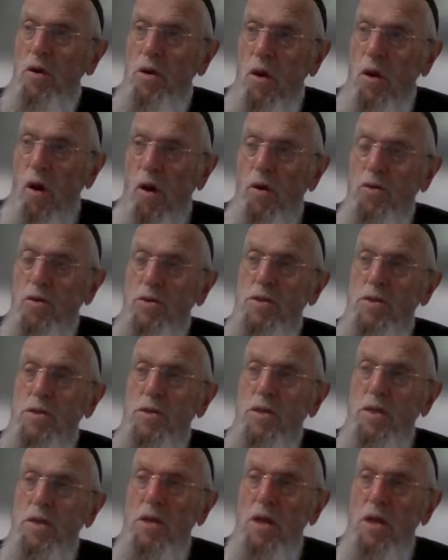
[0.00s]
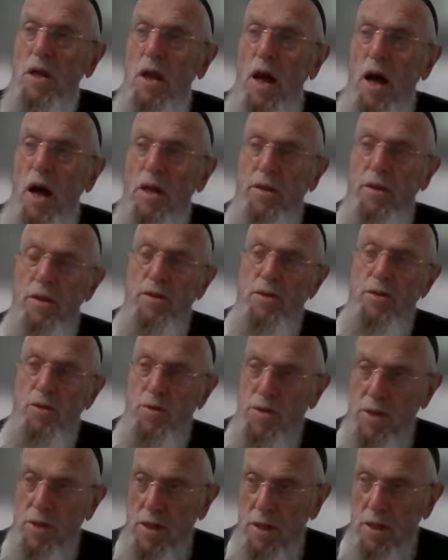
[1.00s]
caused others to
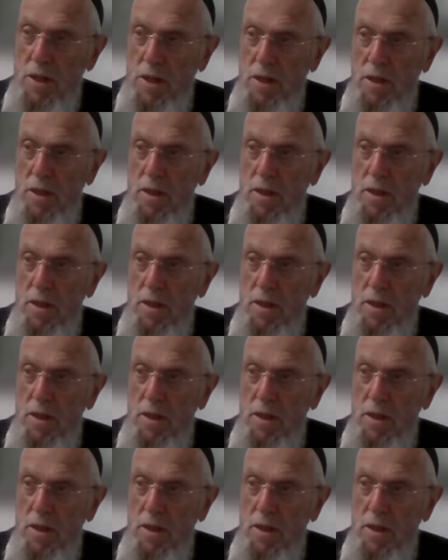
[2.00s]
sin.